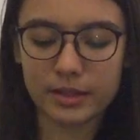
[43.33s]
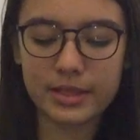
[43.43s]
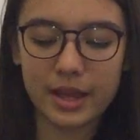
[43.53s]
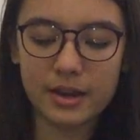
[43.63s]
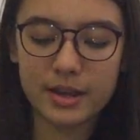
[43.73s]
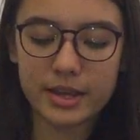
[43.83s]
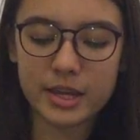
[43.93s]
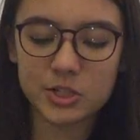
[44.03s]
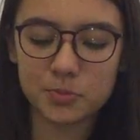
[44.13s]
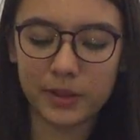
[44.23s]
Then
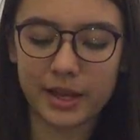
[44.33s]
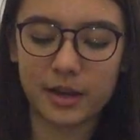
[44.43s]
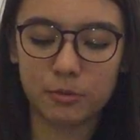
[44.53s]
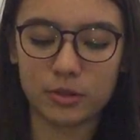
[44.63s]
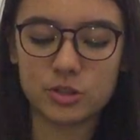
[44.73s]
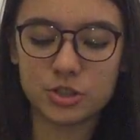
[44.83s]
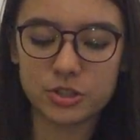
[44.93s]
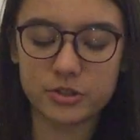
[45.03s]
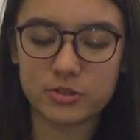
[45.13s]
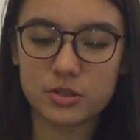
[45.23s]
each player will
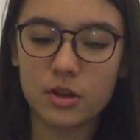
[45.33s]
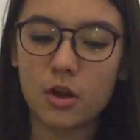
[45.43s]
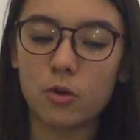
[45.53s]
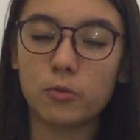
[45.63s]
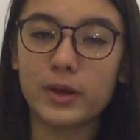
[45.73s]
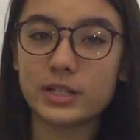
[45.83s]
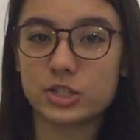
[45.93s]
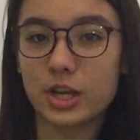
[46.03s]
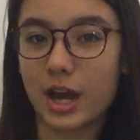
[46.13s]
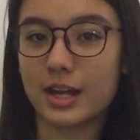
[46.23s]
choose
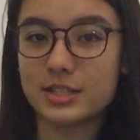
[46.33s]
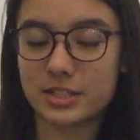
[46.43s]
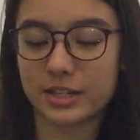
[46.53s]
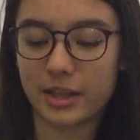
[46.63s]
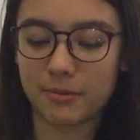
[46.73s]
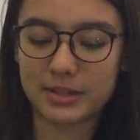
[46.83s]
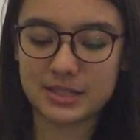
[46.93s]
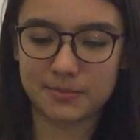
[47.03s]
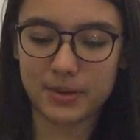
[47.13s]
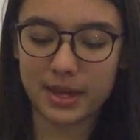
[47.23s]
which hunter they want
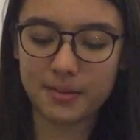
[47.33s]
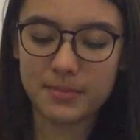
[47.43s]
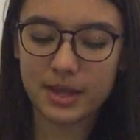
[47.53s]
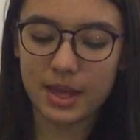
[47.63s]
to be,